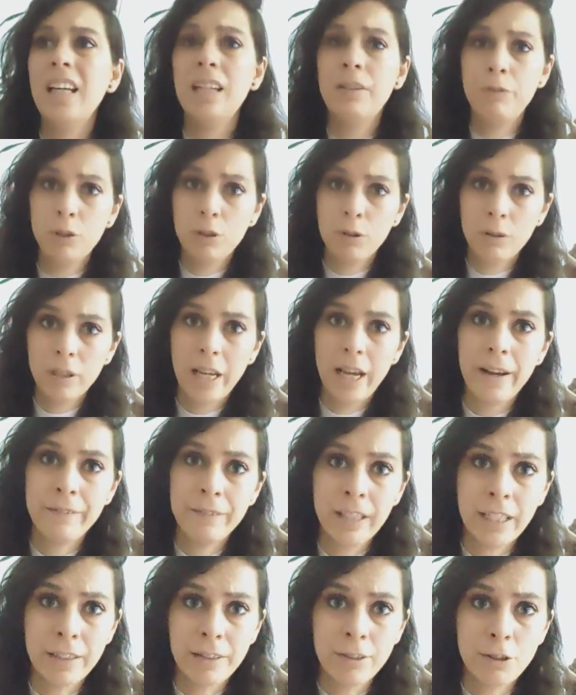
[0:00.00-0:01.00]
And if you don't
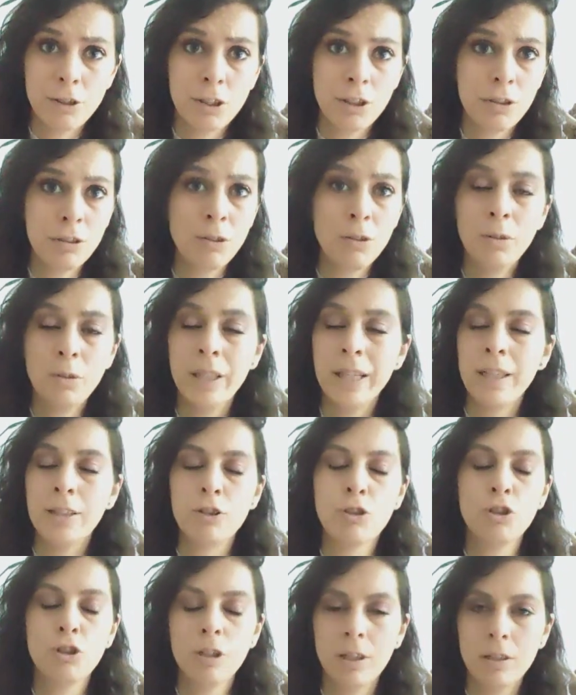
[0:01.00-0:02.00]
have the energy to do
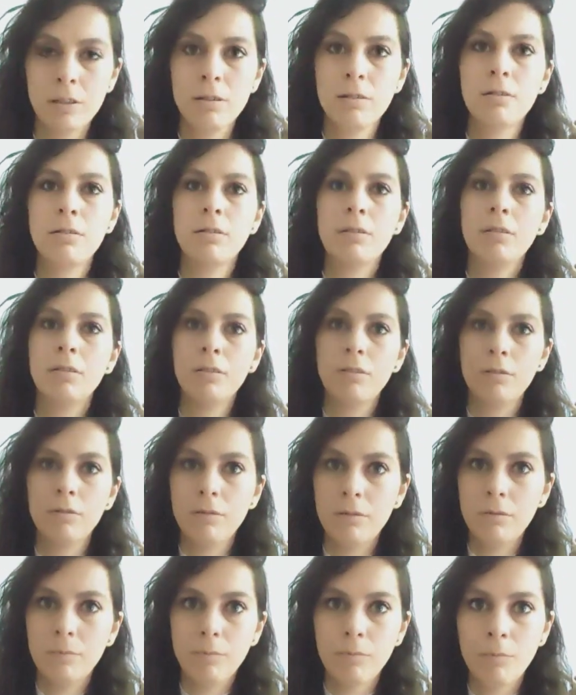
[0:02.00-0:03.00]
that, just
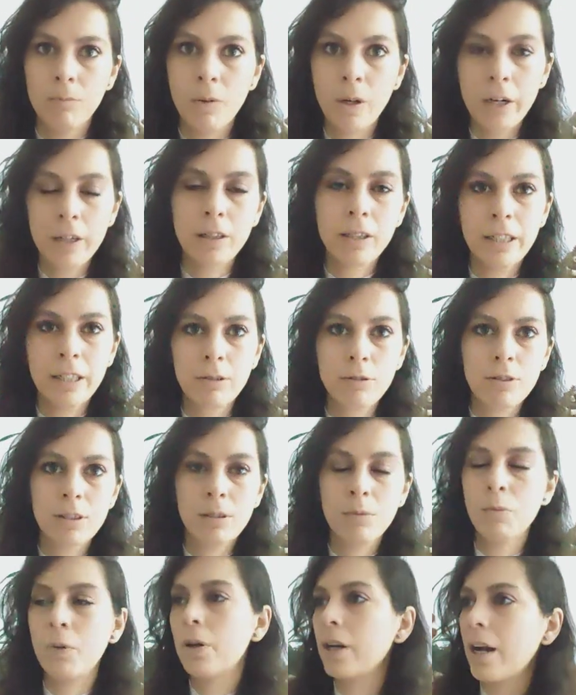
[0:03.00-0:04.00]
mark down
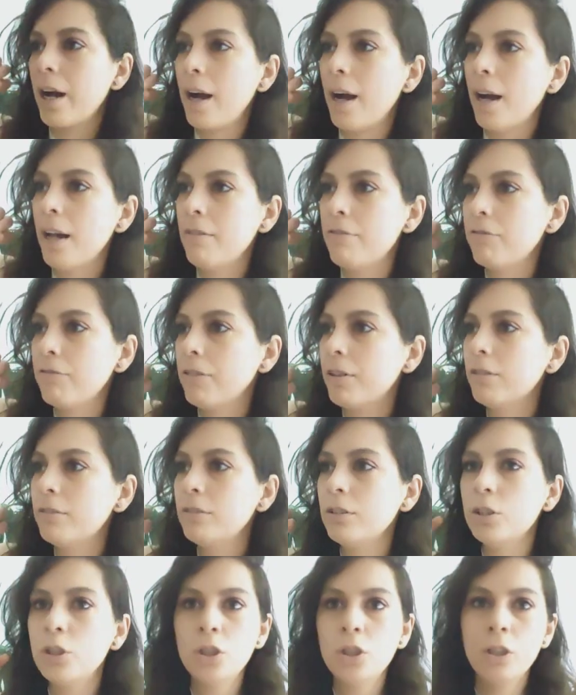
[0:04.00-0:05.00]
somewhere, I
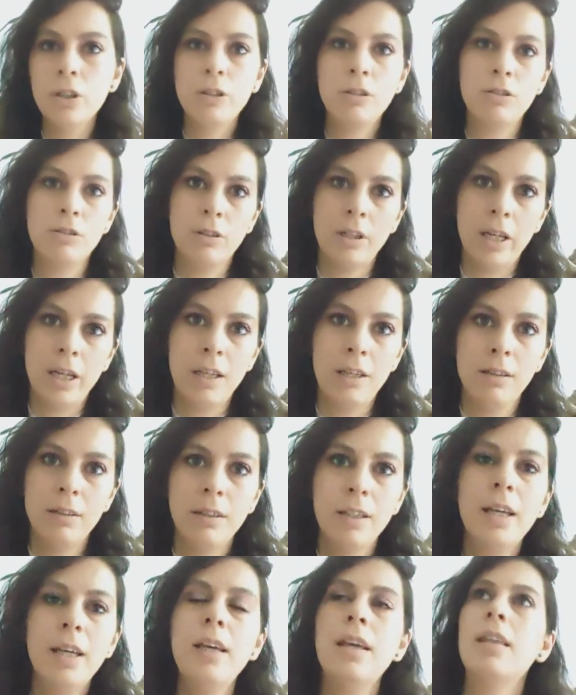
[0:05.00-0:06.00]
felt good today.
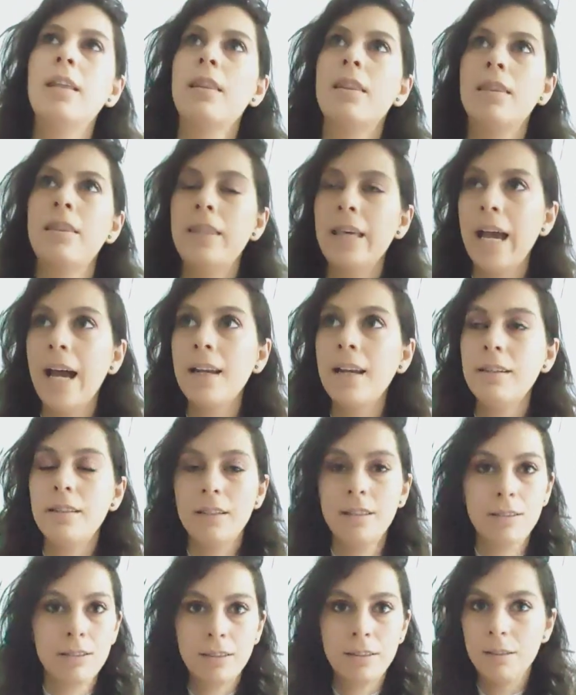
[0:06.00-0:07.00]

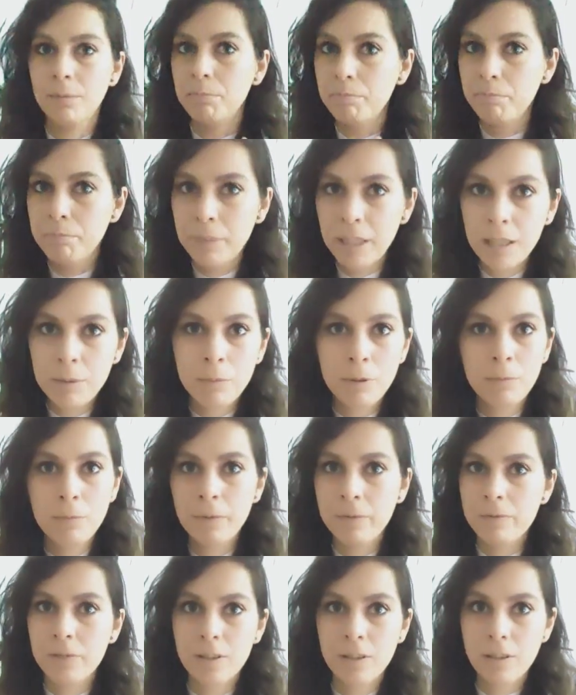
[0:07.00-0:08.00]
That is the
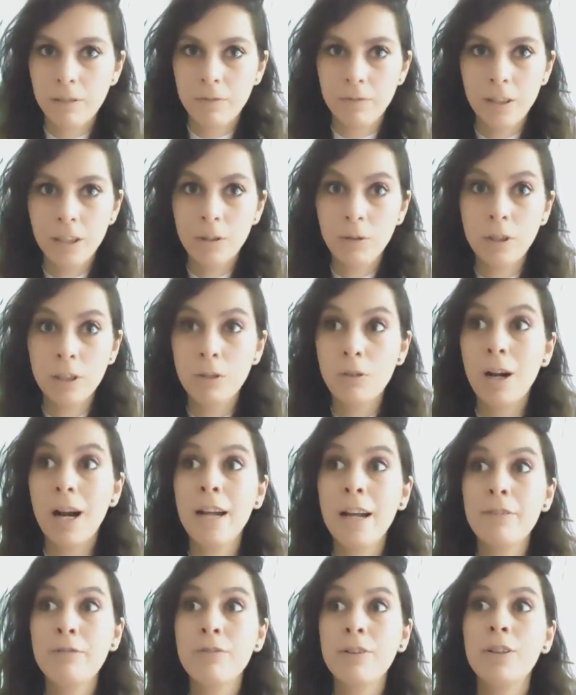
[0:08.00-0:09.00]
minimum of stuff that you can do.
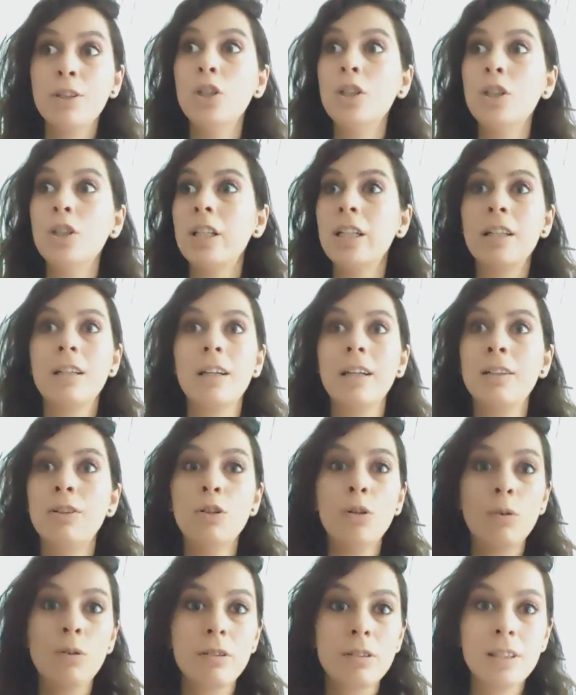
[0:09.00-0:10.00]
I felt good and I
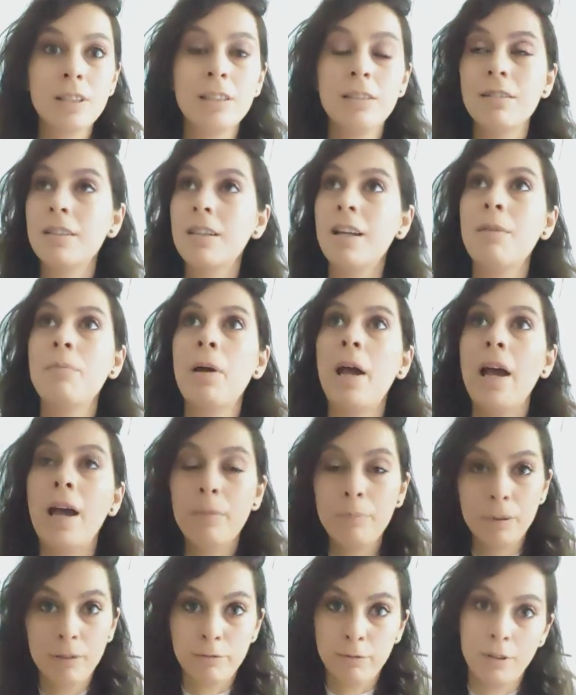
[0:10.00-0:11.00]
noticed this and I'm
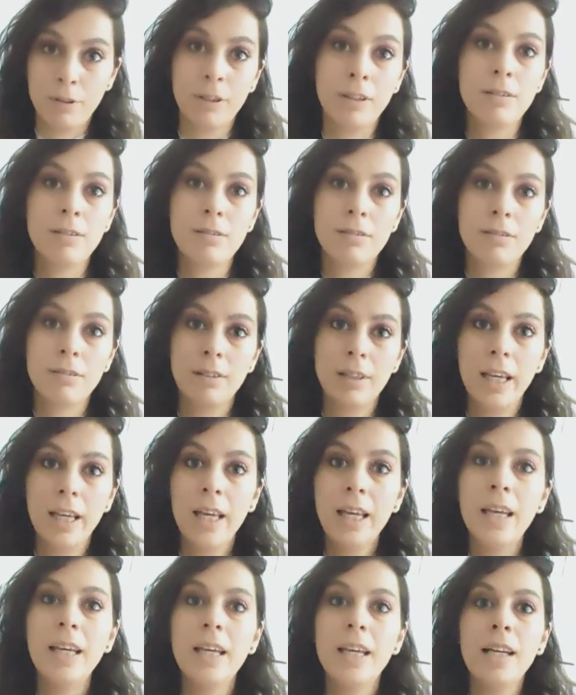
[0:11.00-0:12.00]
happy for this.
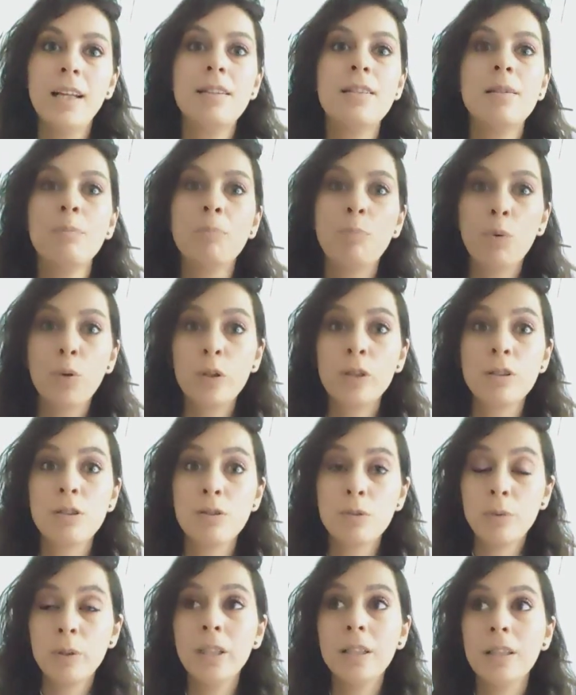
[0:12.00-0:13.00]
It's
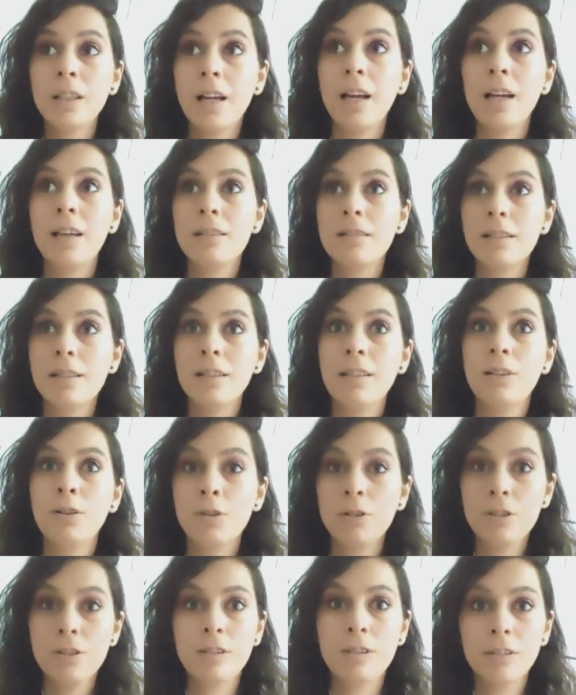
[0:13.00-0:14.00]
important to realize that
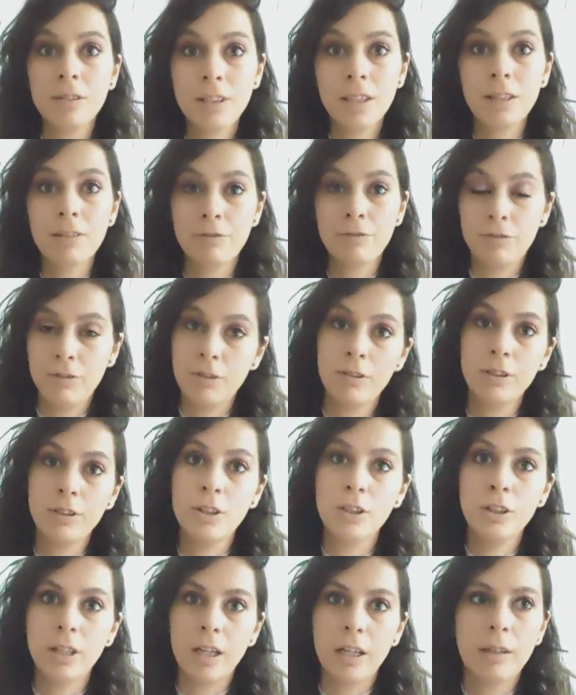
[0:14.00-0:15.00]
you're still gonna feel
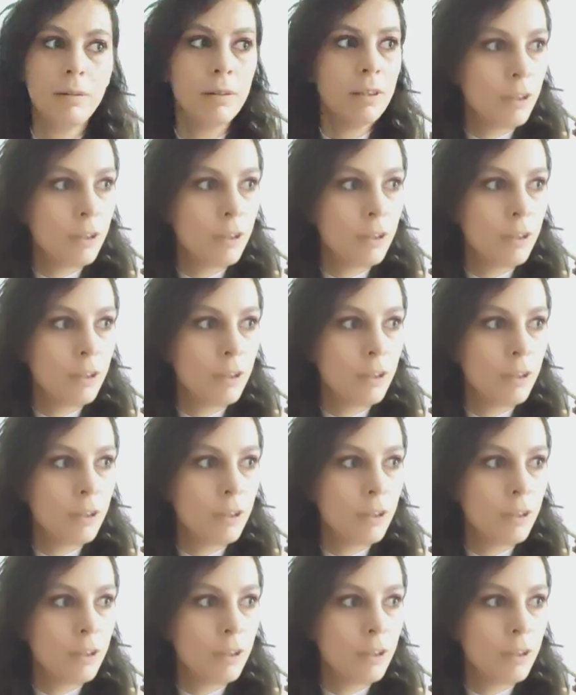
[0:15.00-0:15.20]
good.